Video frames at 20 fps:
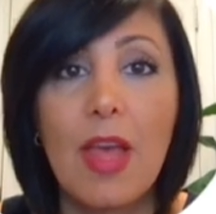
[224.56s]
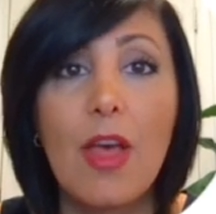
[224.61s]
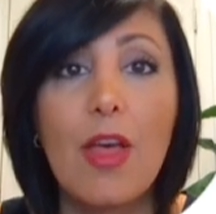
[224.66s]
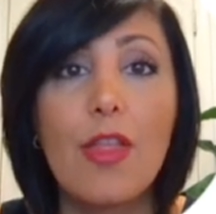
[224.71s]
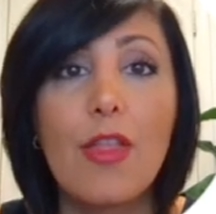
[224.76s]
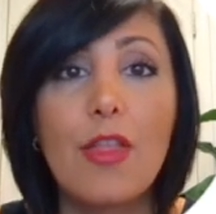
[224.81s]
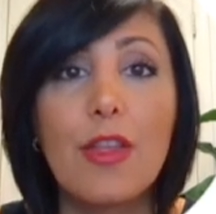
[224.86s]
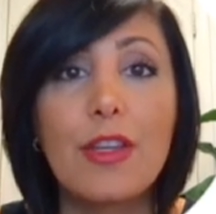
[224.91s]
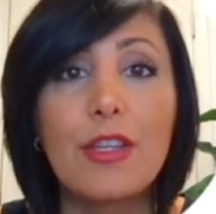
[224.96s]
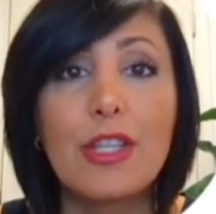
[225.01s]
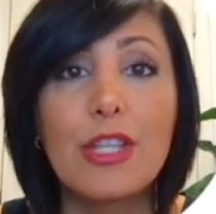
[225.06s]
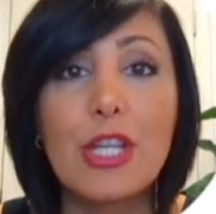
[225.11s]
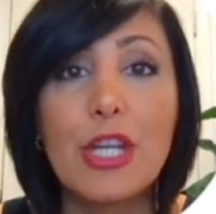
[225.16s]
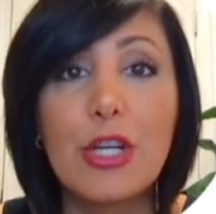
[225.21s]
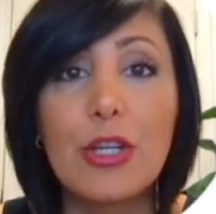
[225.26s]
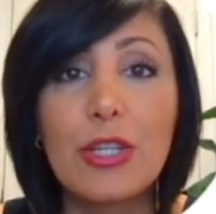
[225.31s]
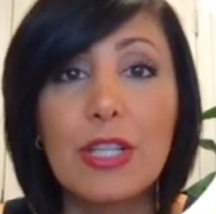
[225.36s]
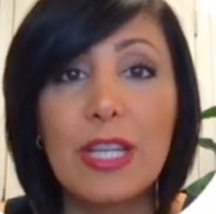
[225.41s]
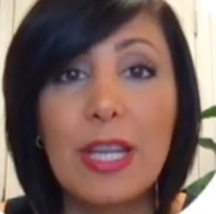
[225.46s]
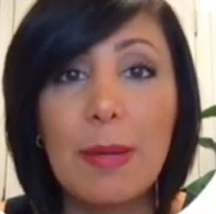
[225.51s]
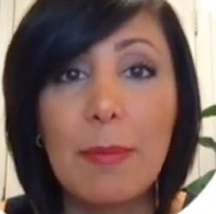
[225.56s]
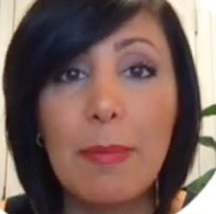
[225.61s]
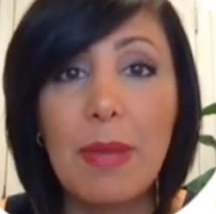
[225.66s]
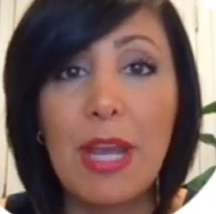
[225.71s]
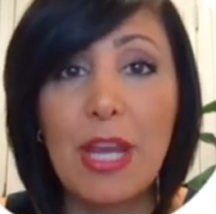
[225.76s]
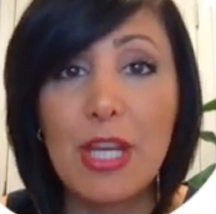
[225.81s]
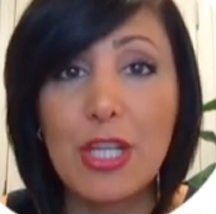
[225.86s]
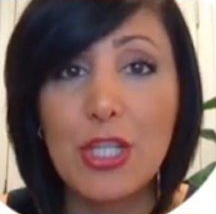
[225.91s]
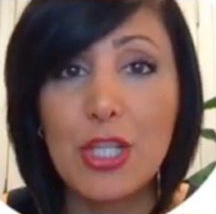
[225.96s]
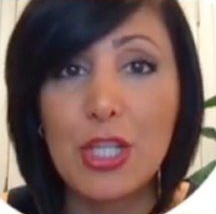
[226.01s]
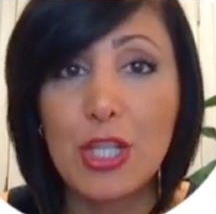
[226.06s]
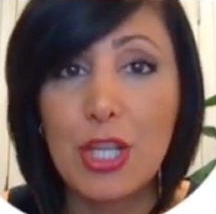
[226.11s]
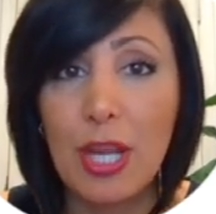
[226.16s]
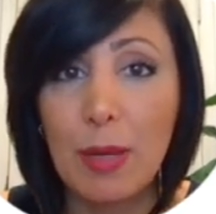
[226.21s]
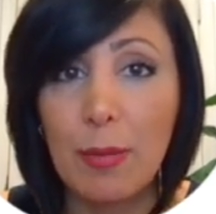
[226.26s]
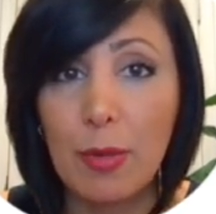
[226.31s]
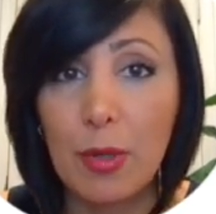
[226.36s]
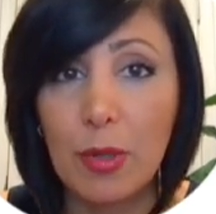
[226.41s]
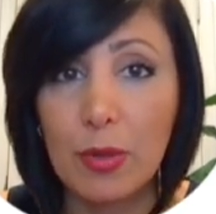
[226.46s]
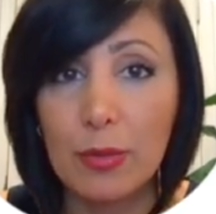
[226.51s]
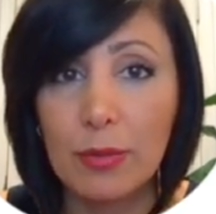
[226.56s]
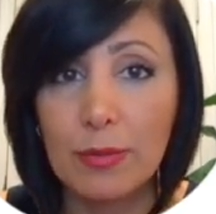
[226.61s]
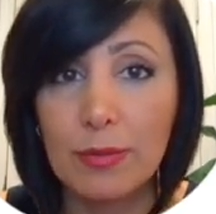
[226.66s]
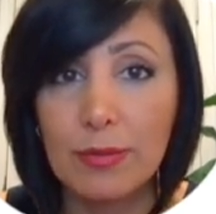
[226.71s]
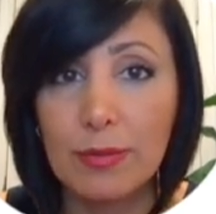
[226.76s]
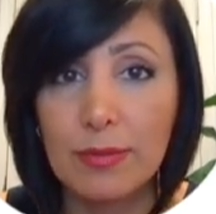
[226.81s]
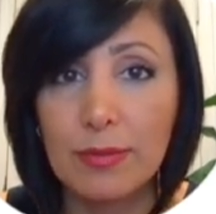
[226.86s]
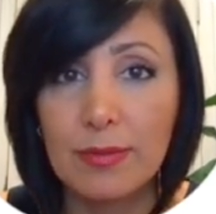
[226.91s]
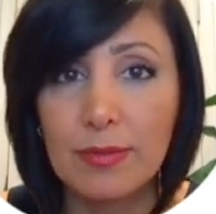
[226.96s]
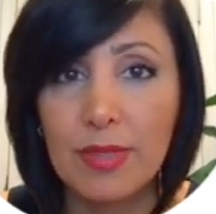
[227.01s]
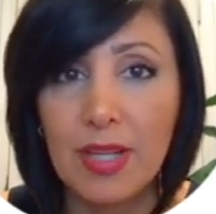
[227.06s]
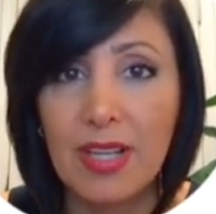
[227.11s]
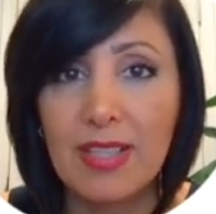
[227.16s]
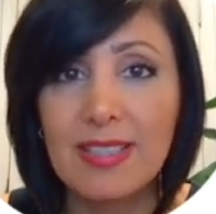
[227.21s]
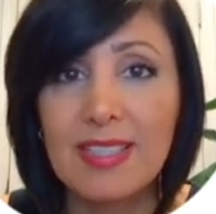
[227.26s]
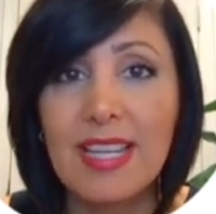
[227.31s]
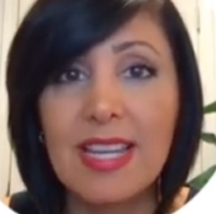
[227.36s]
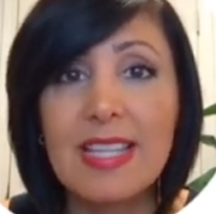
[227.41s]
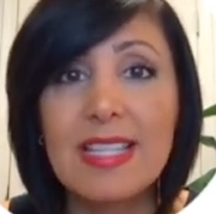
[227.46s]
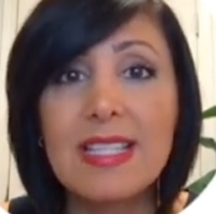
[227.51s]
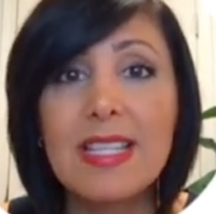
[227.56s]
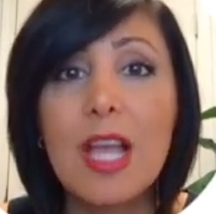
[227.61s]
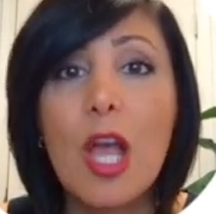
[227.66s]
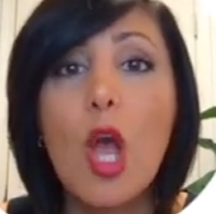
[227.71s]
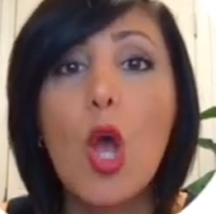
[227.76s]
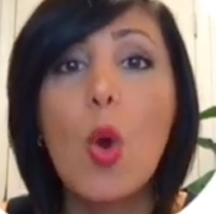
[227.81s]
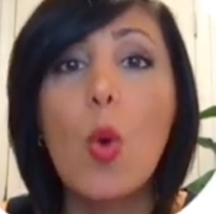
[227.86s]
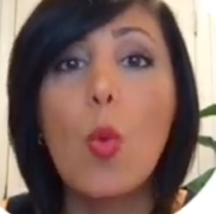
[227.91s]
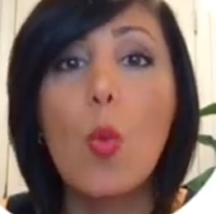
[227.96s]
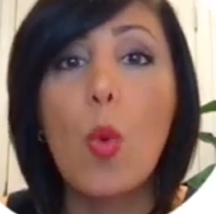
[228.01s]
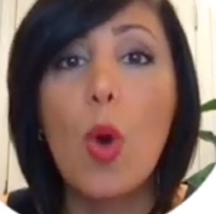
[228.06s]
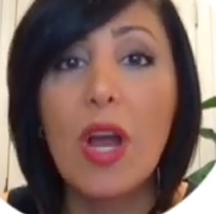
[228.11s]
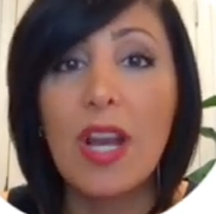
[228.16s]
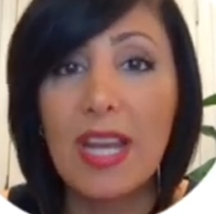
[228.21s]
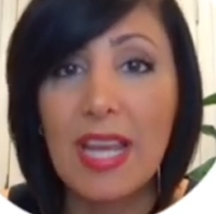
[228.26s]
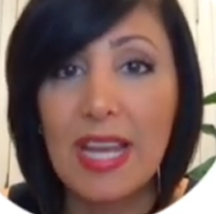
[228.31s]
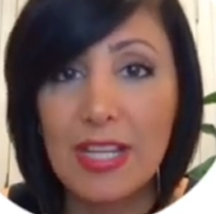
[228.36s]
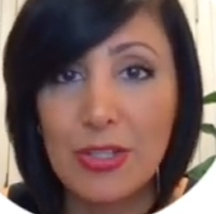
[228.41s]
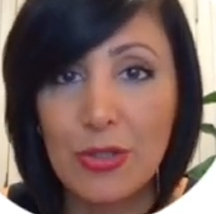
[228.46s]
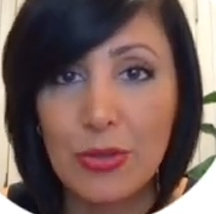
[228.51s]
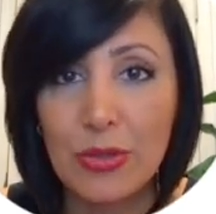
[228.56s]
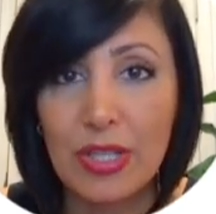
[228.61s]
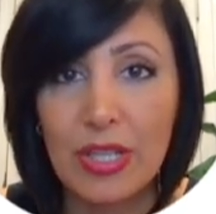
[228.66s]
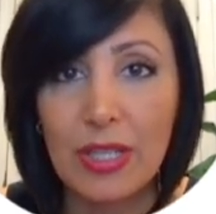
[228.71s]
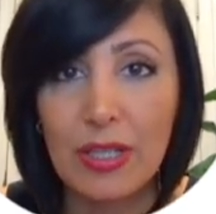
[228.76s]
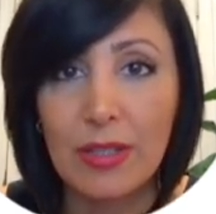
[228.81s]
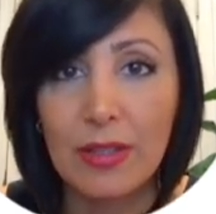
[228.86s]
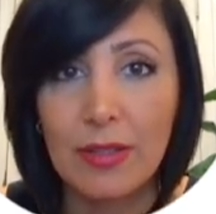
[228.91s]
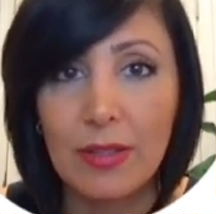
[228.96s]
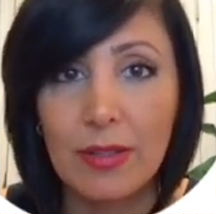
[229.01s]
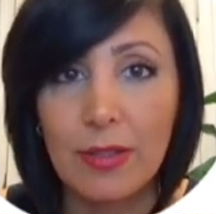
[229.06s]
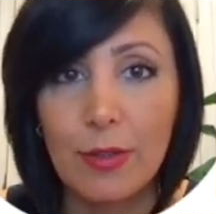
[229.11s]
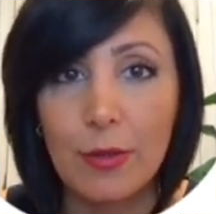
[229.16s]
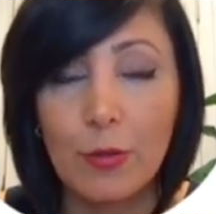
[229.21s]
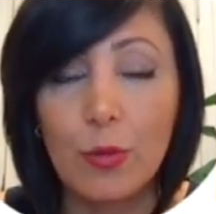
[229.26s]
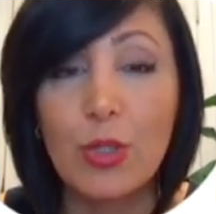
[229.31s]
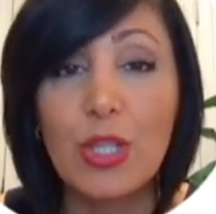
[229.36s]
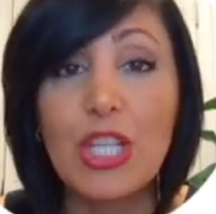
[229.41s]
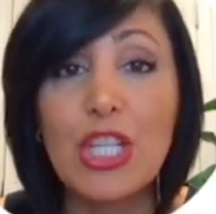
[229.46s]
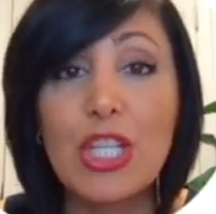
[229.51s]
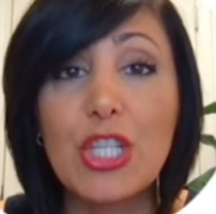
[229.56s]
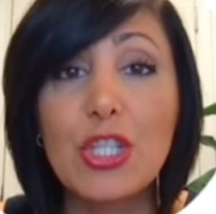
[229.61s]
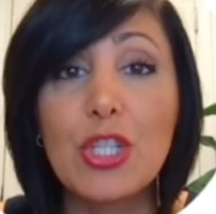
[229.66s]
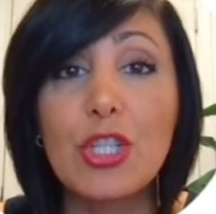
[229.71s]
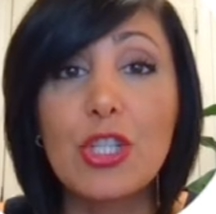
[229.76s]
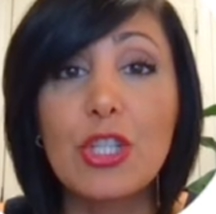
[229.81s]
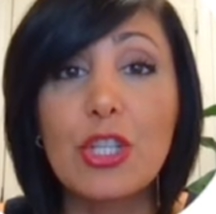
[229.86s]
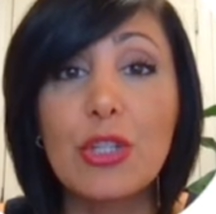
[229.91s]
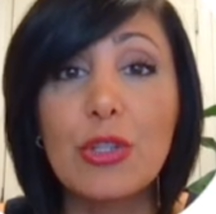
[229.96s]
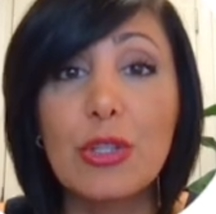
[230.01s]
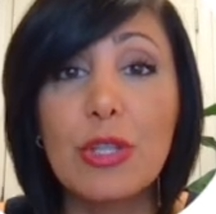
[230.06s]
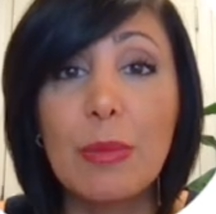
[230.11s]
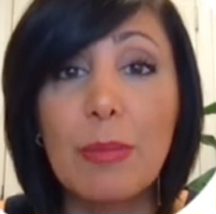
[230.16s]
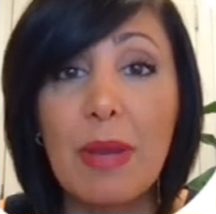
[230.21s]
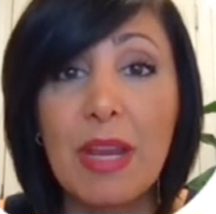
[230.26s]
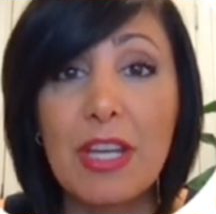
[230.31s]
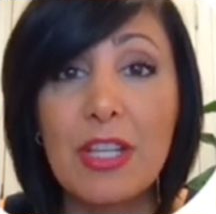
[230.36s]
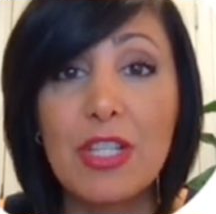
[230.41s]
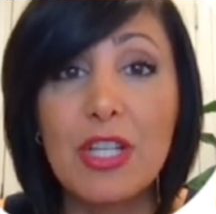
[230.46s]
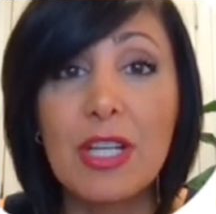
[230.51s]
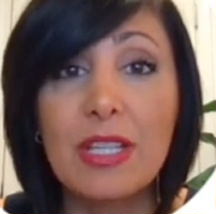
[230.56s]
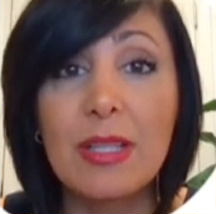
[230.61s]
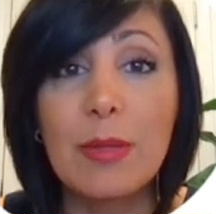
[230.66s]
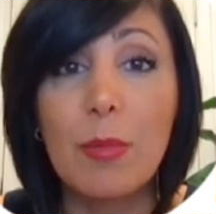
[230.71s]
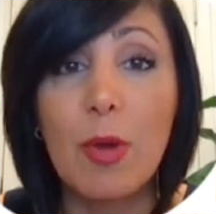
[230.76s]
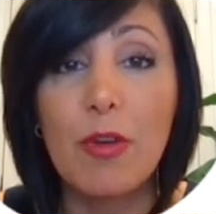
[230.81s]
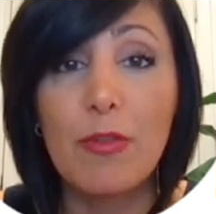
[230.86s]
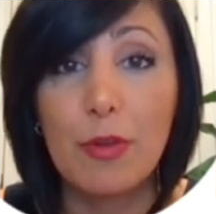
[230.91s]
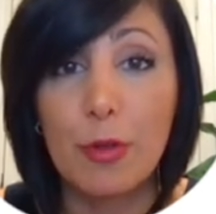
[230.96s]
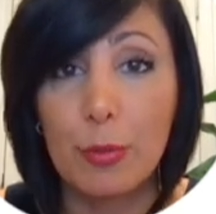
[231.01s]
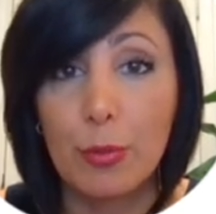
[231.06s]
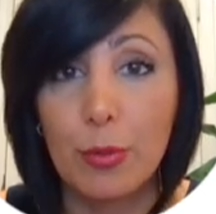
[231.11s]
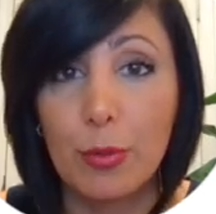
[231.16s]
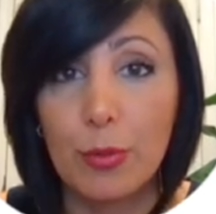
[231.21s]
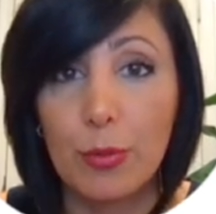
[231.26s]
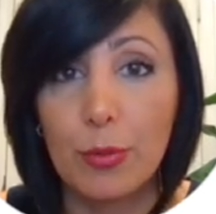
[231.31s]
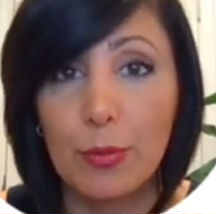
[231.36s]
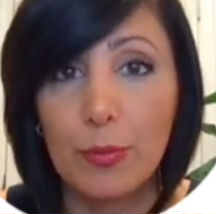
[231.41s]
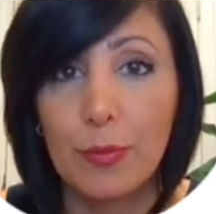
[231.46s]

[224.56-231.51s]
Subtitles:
The dirty page table contains one entry for each dirty page in the buffer pool.